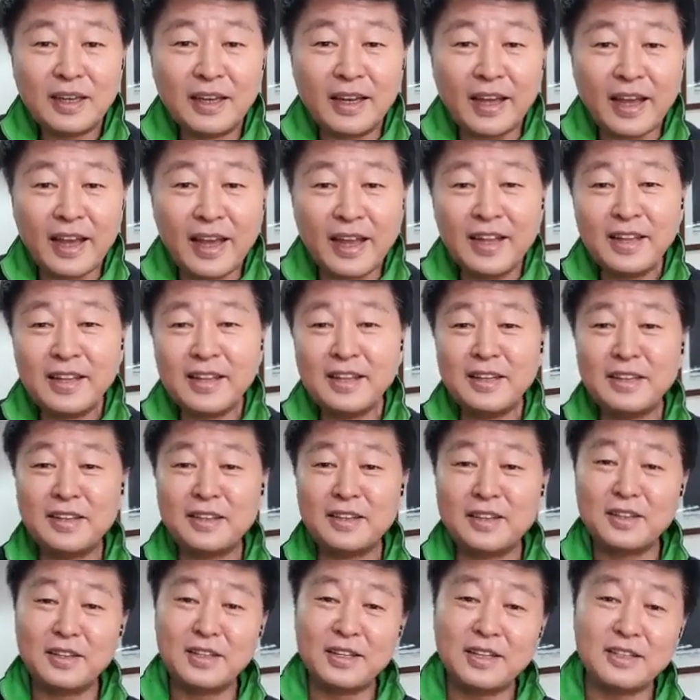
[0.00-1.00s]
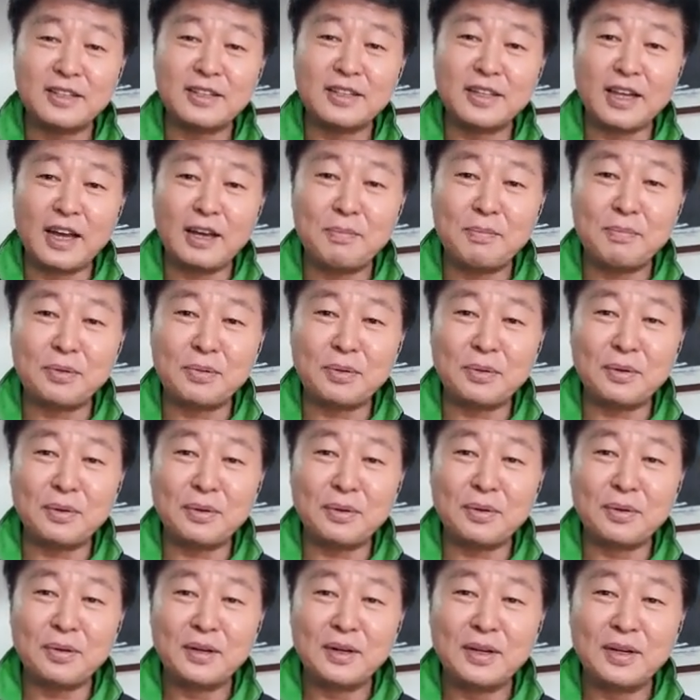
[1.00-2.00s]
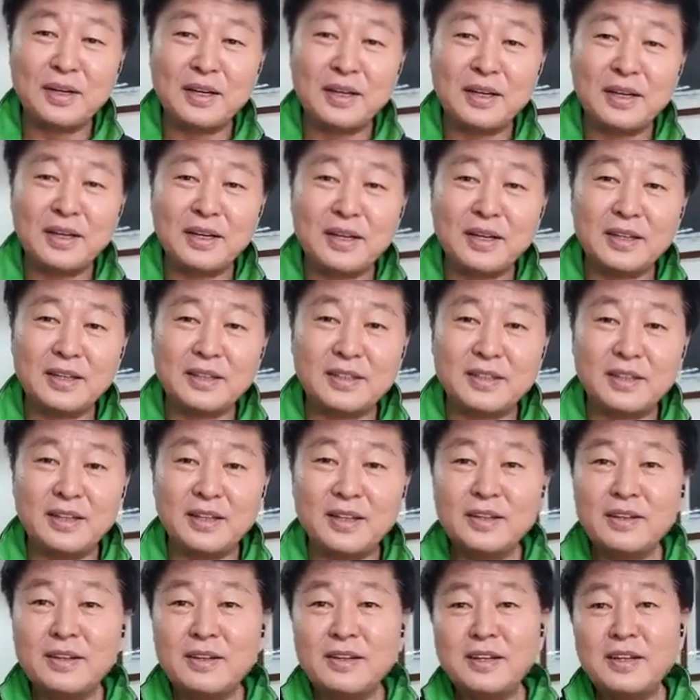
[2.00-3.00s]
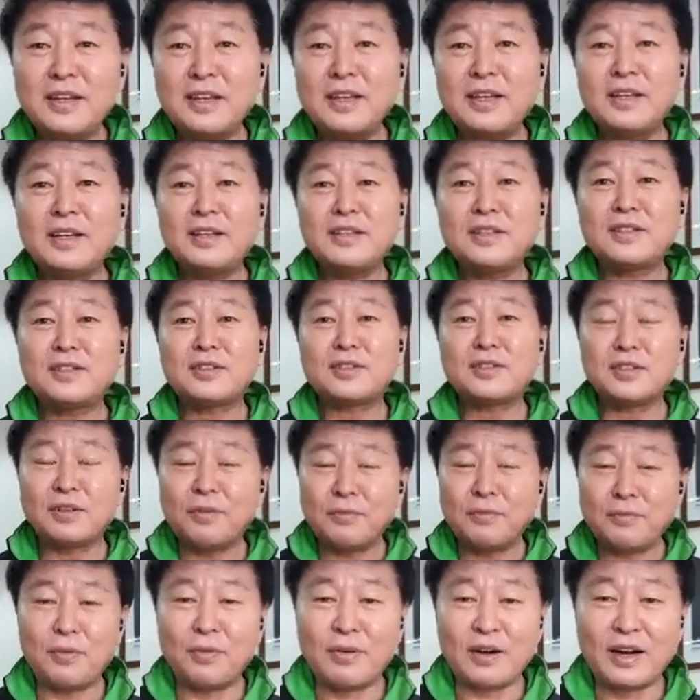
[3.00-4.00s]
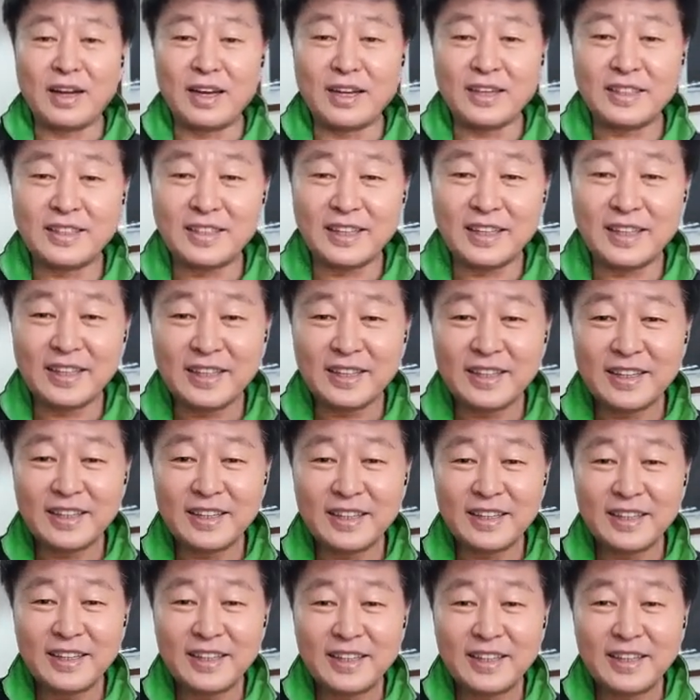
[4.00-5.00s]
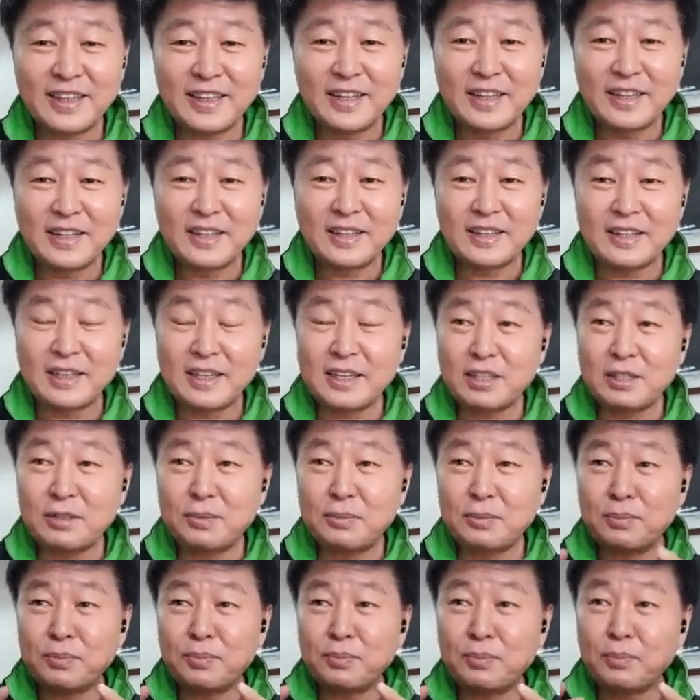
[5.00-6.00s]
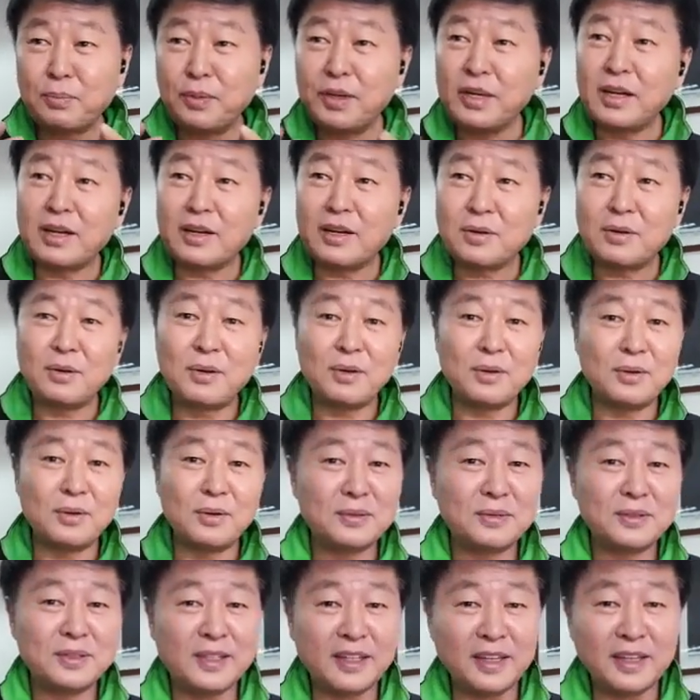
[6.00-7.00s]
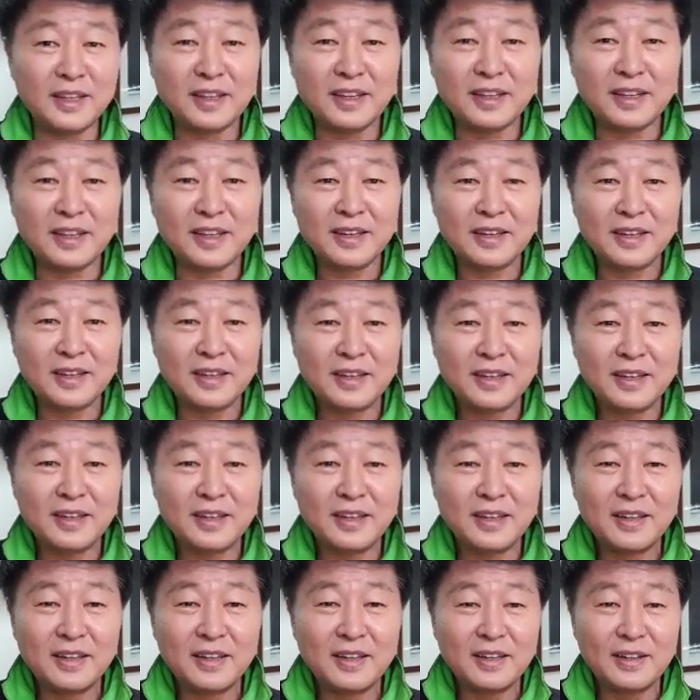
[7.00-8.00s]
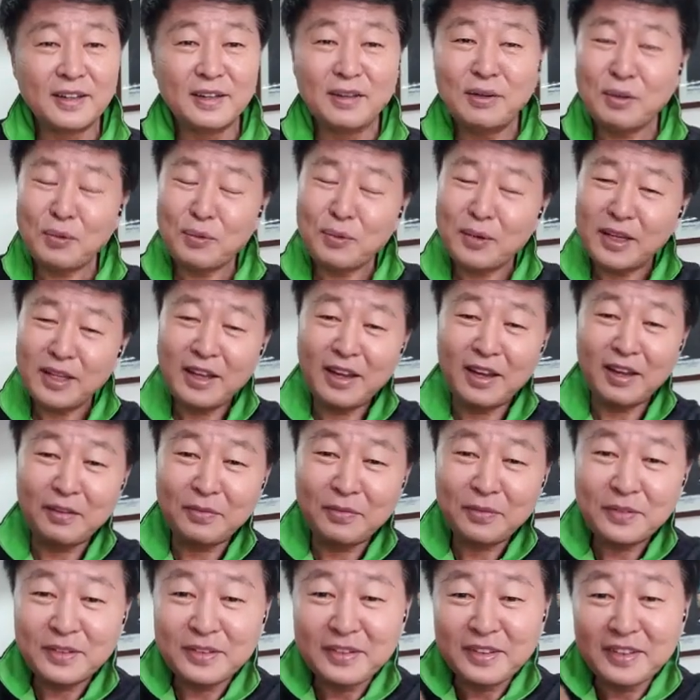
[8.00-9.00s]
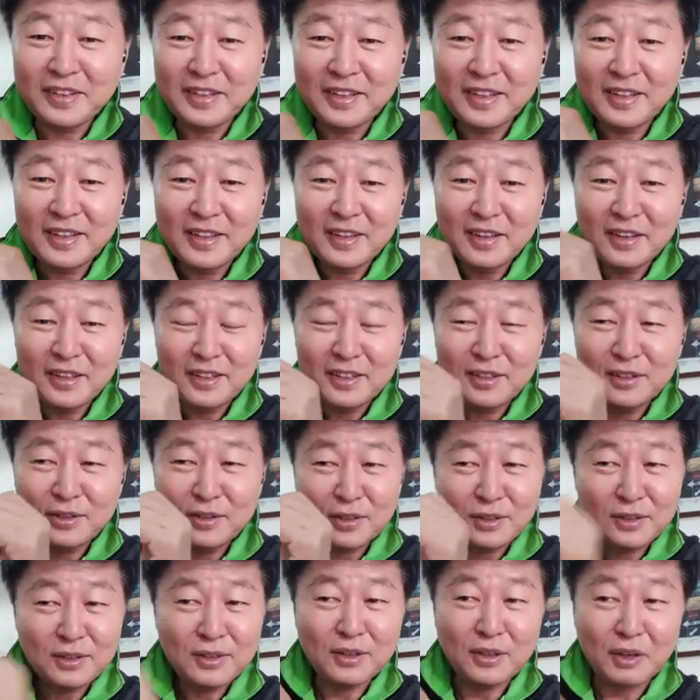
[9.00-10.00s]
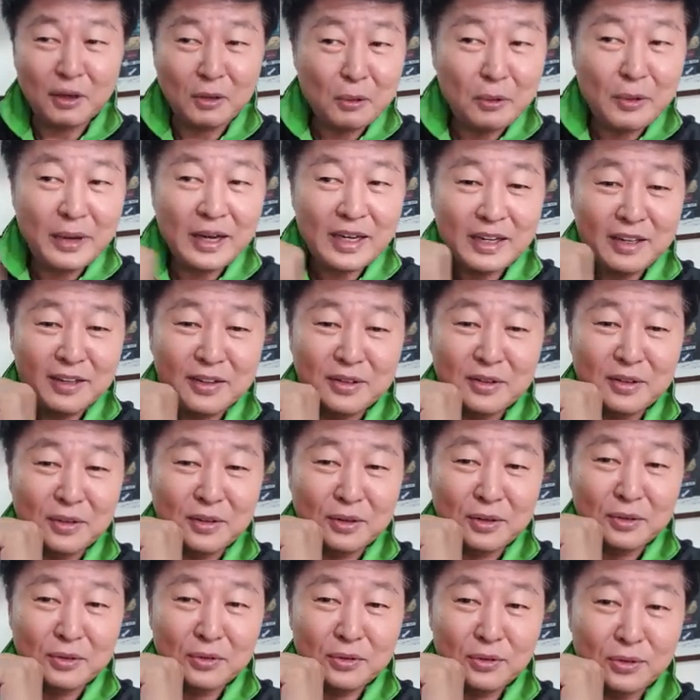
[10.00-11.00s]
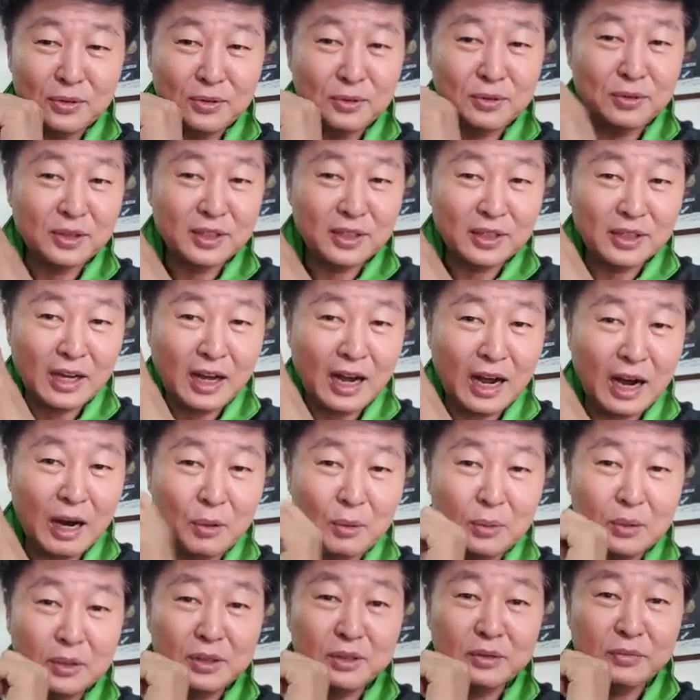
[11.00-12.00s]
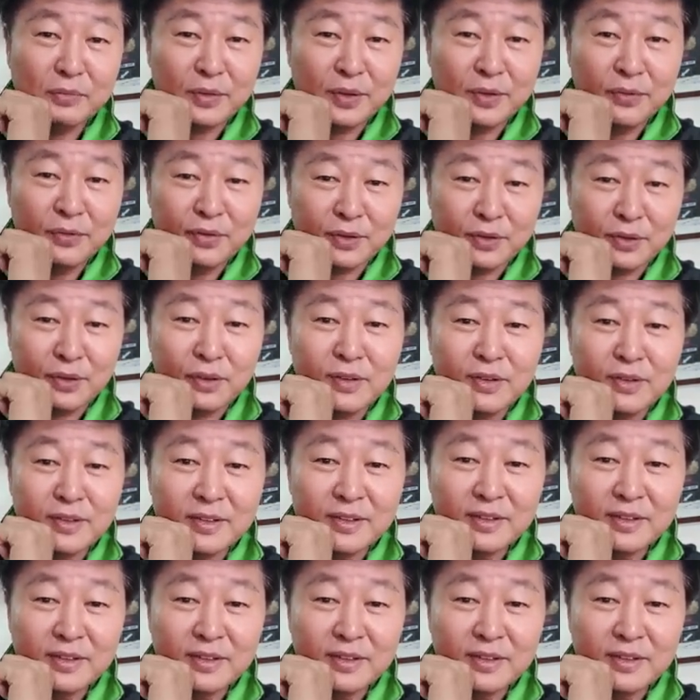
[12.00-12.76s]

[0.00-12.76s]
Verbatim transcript: And the disciple is really surprising this miraculous thing. You know what happened just a while ago, few hours before?